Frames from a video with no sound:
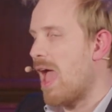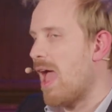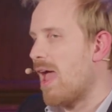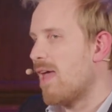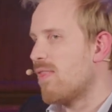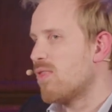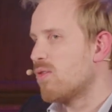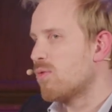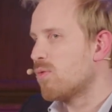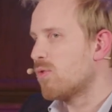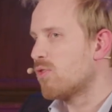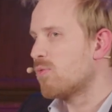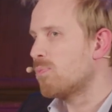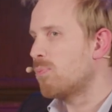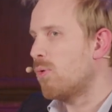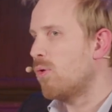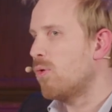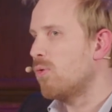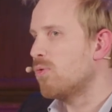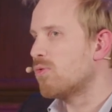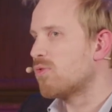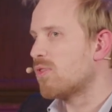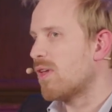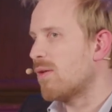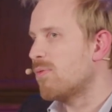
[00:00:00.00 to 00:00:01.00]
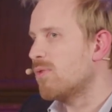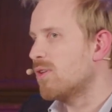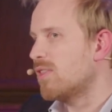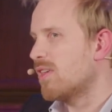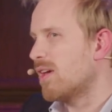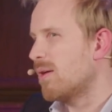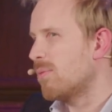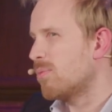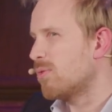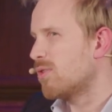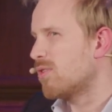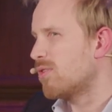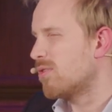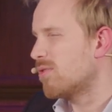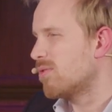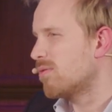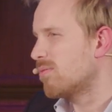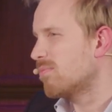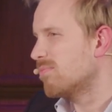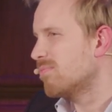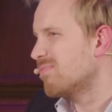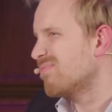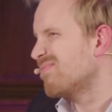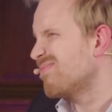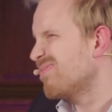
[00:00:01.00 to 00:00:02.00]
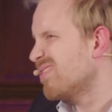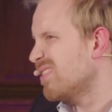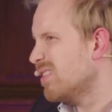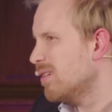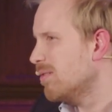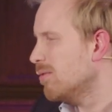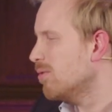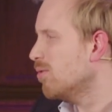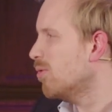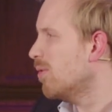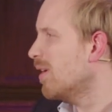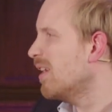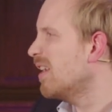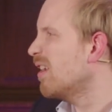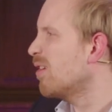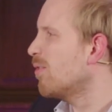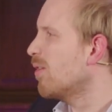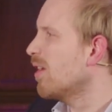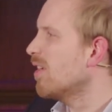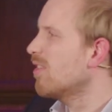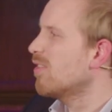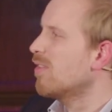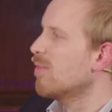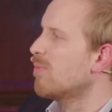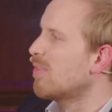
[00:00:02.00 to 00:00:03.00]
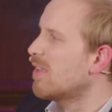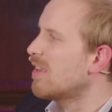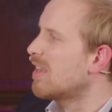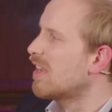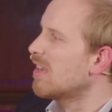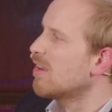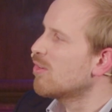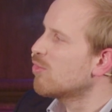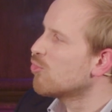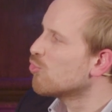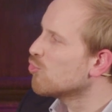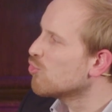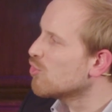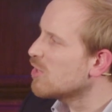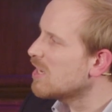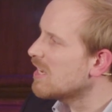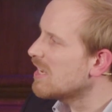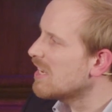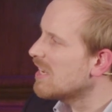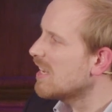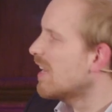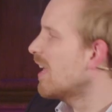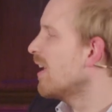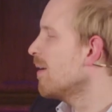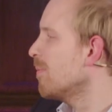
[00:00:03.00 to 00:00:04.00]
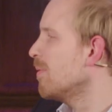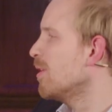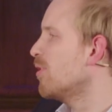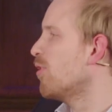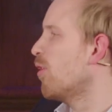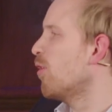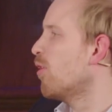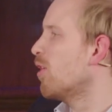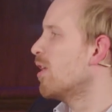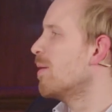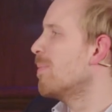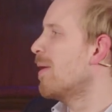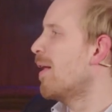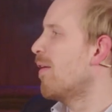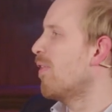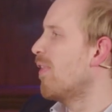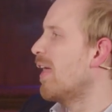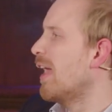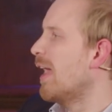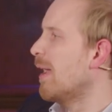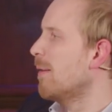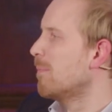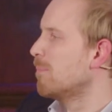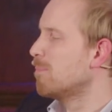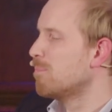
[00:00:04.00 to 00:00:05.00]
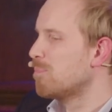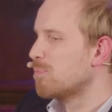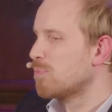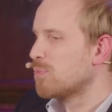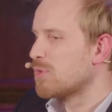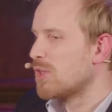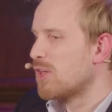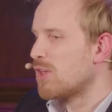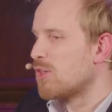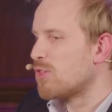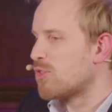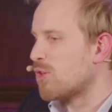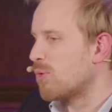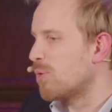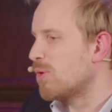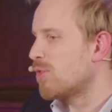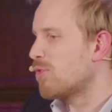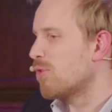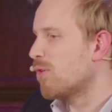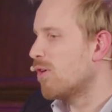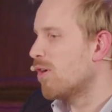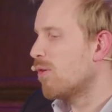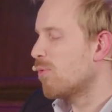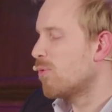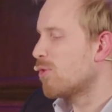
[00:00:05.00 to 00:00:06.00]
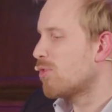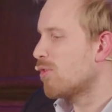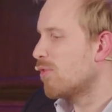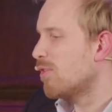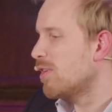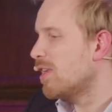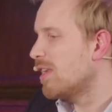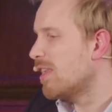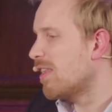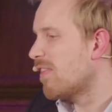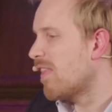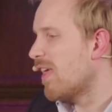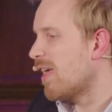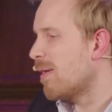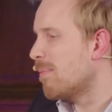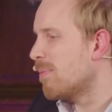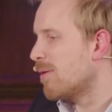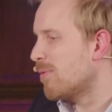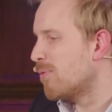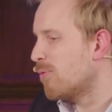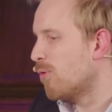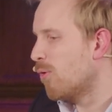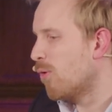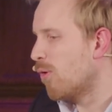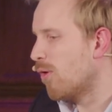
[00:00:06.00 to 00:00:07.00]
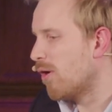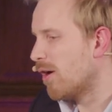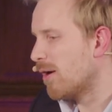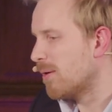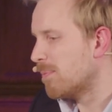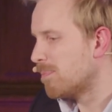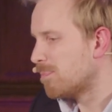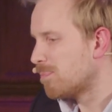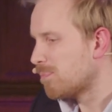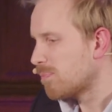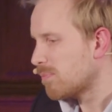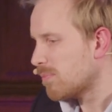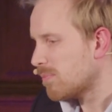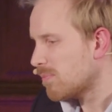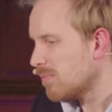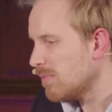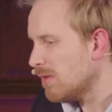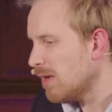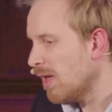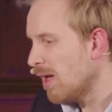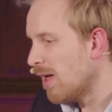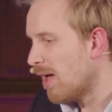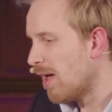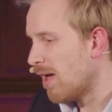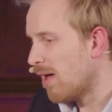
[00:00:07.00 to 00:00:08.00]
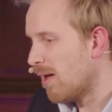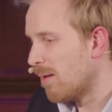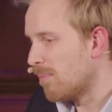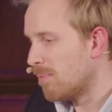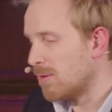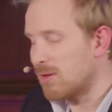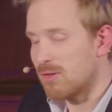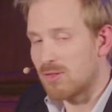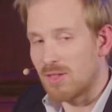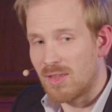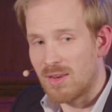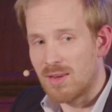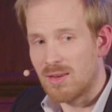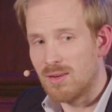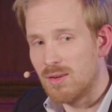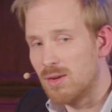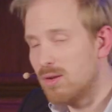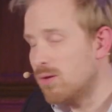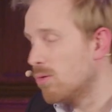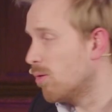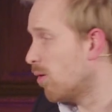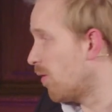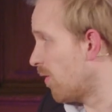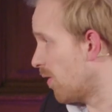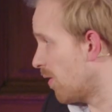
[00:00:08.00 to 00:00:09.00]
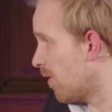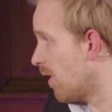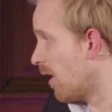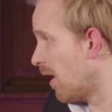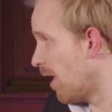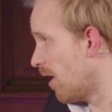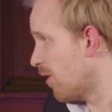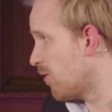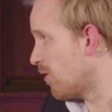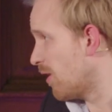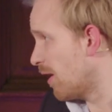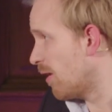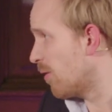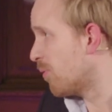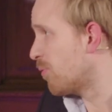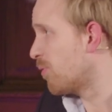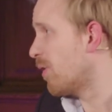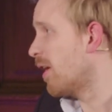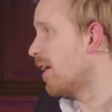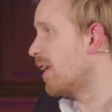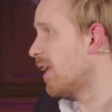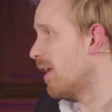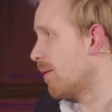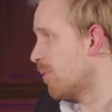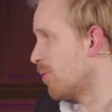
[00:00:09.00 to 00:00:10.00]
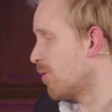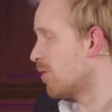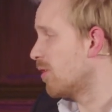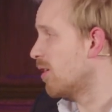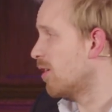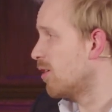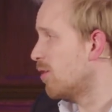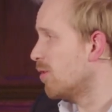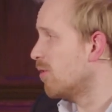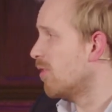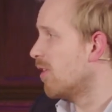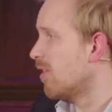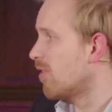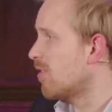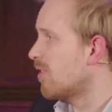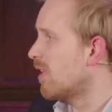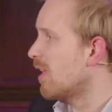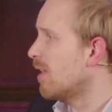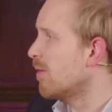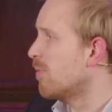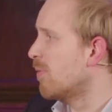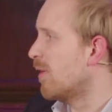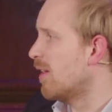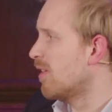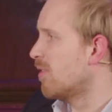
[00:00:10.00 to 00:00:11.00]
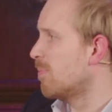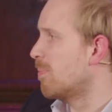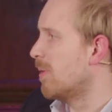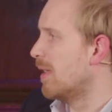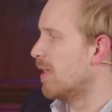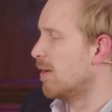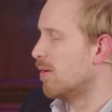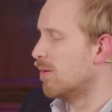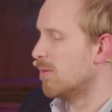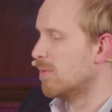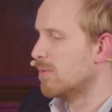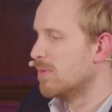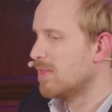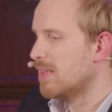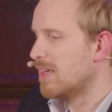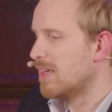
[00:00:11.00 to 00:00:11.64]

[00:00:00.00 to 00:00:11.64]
And the response every time was quite aggressive. They didn't really like me talking about that. So it was only the day before, because I knew on the last day, on Friday, I was going to do this televised panel.